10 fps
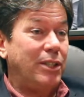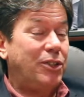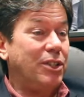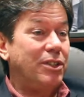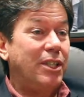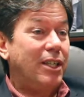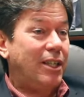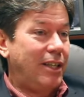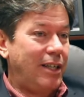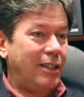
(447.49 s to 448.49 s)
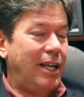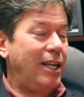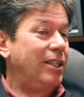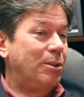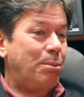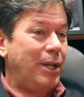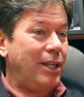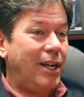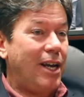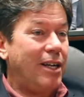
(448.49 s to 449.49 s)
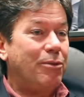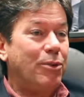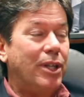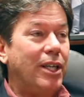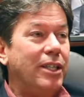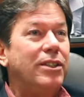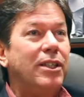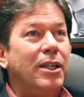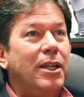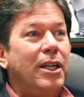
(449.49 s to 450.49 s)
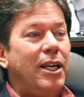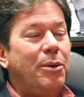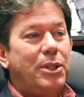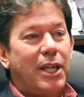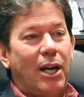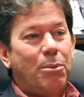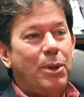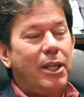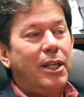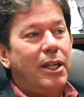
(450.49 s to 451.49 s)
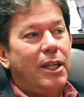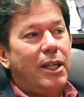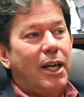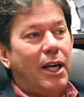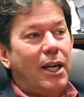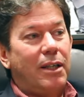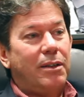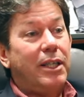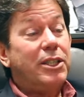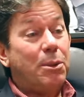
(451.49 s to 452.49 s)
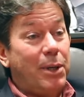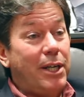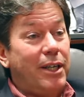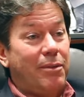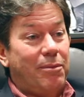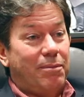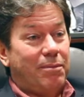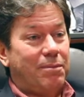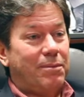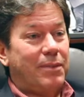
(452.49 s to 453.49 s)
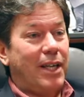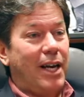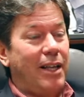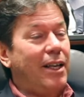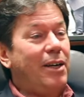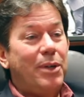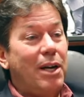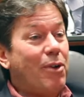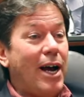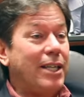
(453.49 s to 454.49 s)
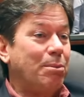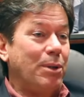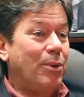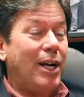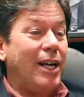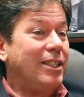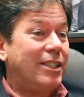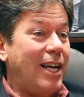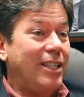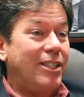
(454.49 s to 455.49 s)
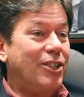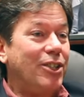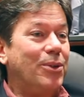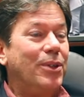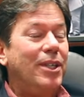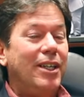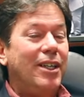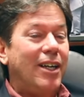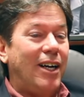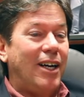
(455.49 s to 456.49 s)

different questions, getting his opinion on different things. He would tell me uh, his opinion, and then he would never ask me what I decided to do.